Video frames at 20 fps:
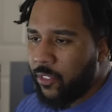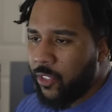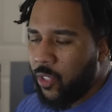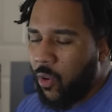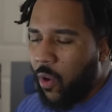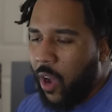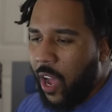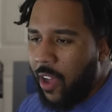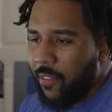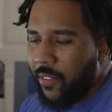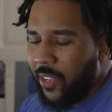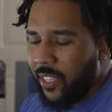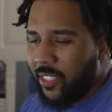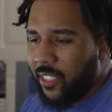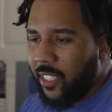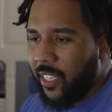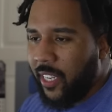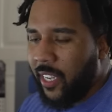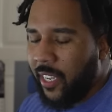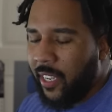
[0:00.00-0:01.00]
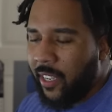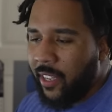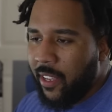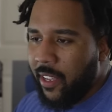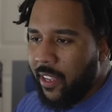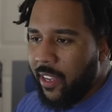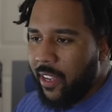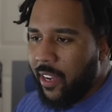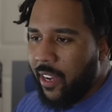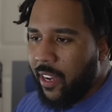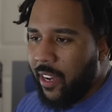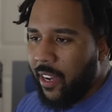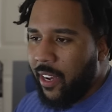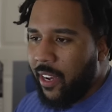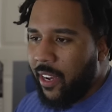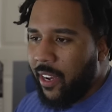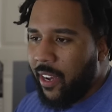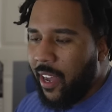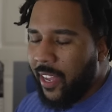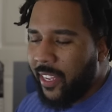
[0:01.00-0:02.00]
obviously,
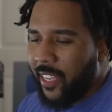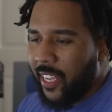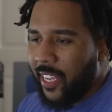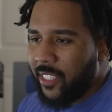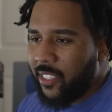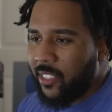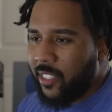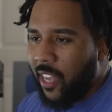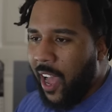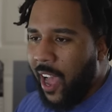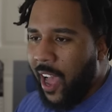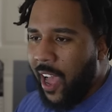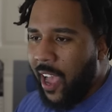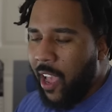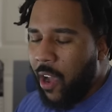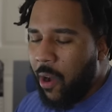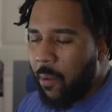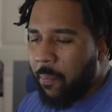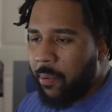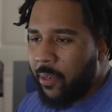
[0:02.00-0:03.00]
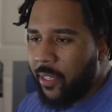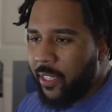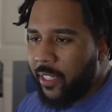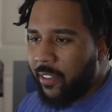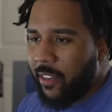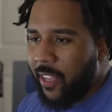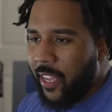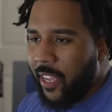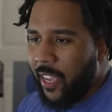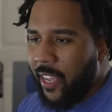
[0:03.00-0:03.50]
I guess the high output